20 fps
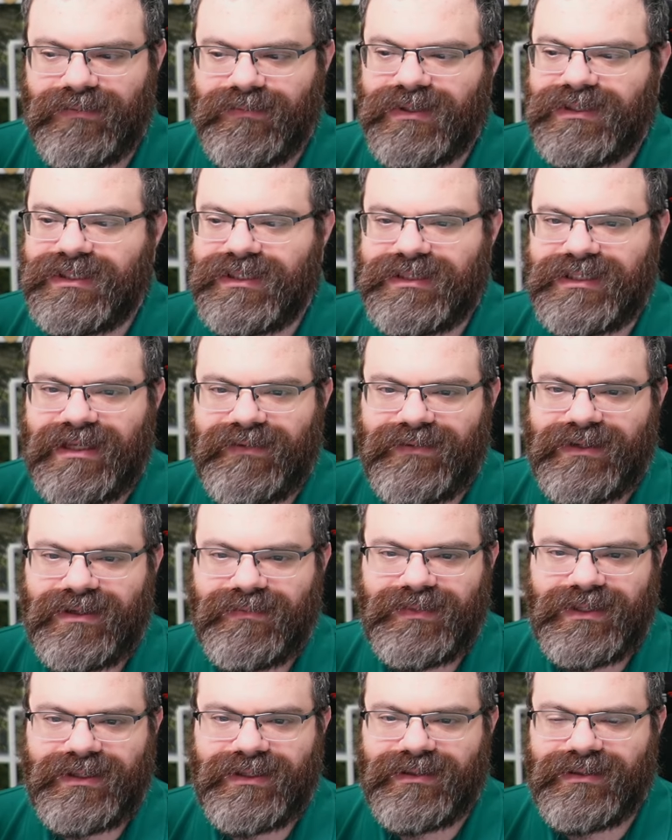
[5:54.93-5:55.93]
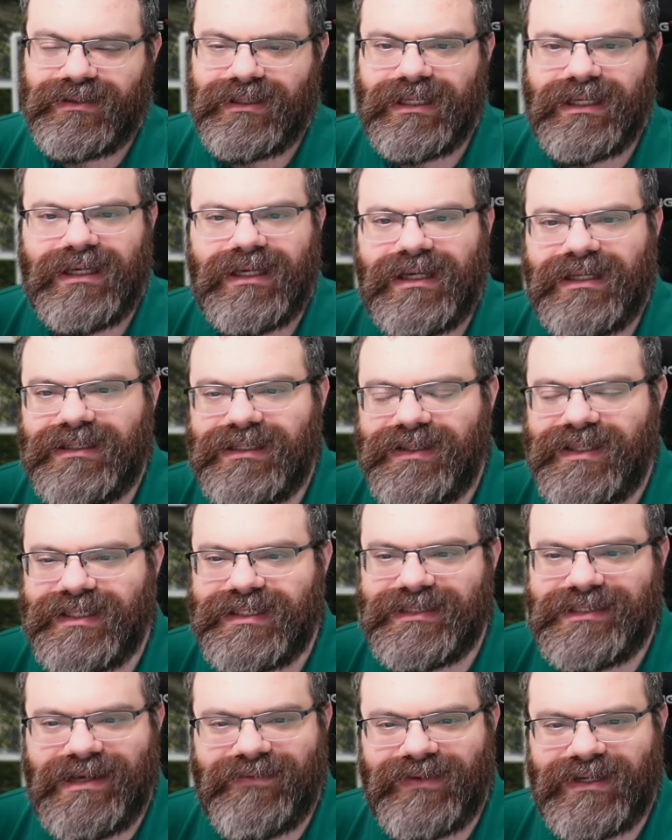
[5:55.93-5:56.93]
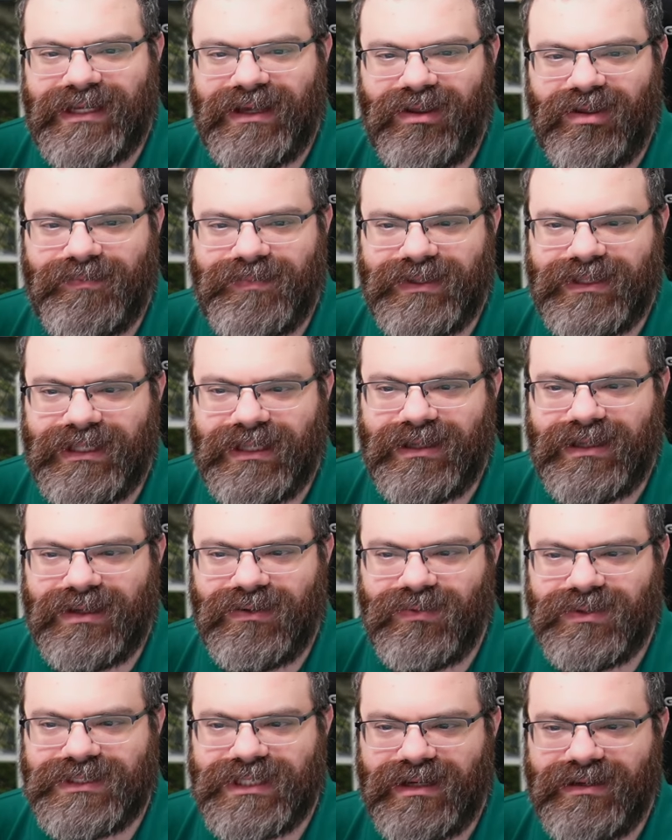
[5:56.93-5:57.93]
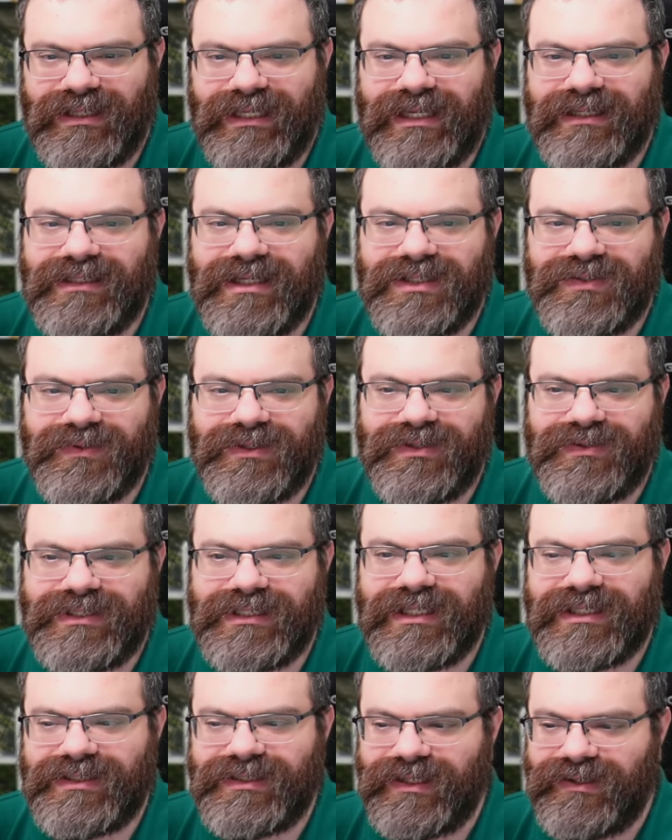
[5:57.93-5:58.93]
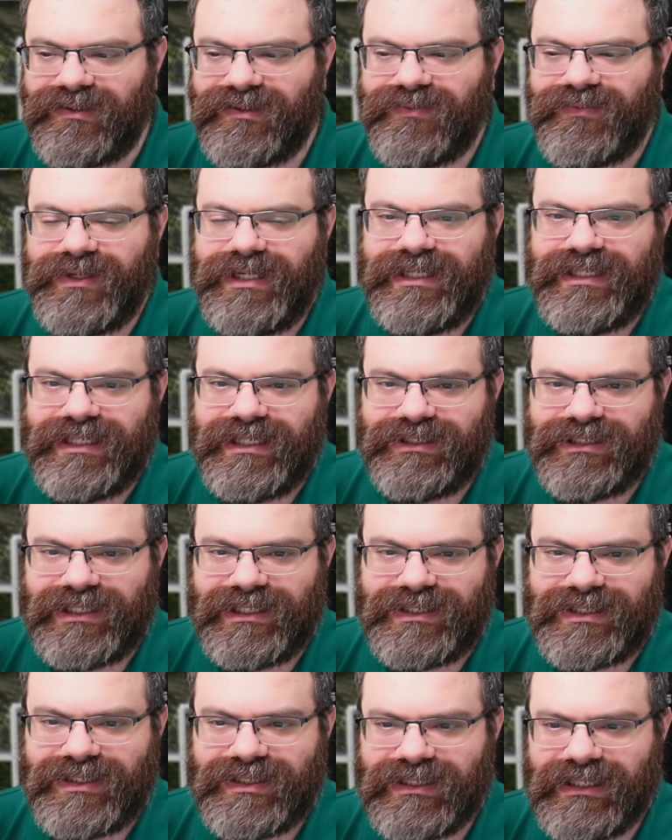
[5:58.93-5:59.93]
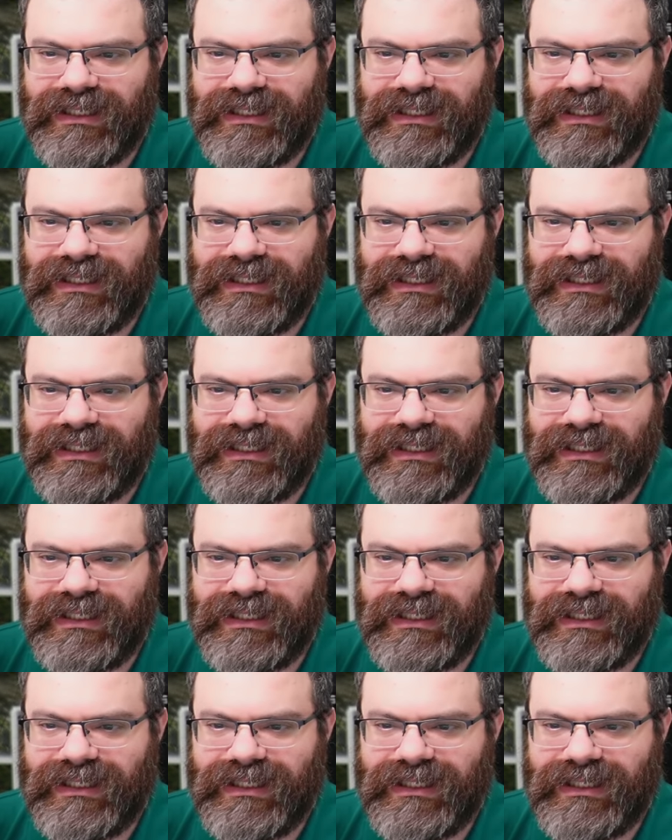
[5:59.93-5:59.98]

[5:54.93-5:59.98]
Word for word: It's a seven up here. Did this seven help uh, horizontally? It does reduce this to three digits.